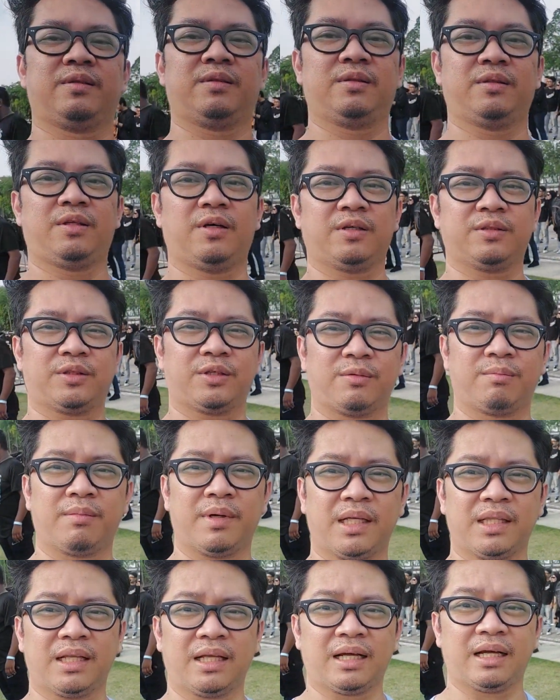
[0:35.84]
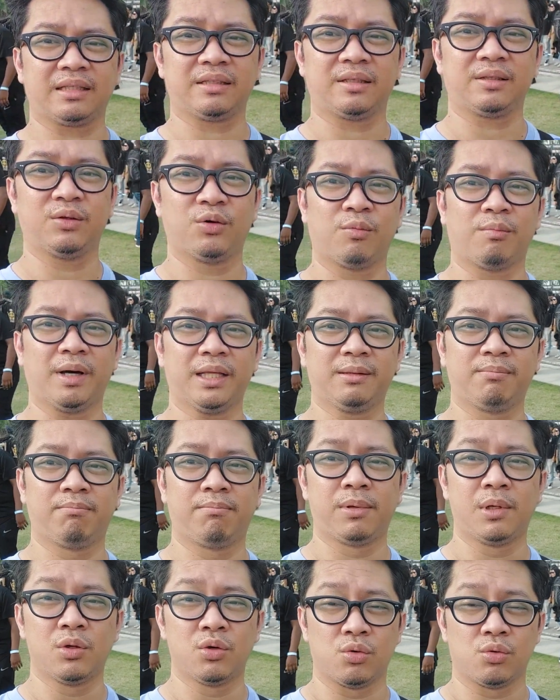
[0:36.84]
Dr. Manhattan Hubad
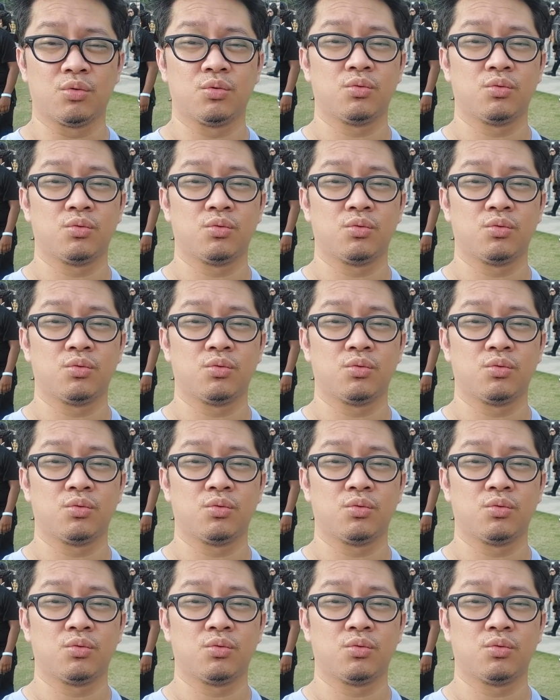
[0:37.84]
Blue.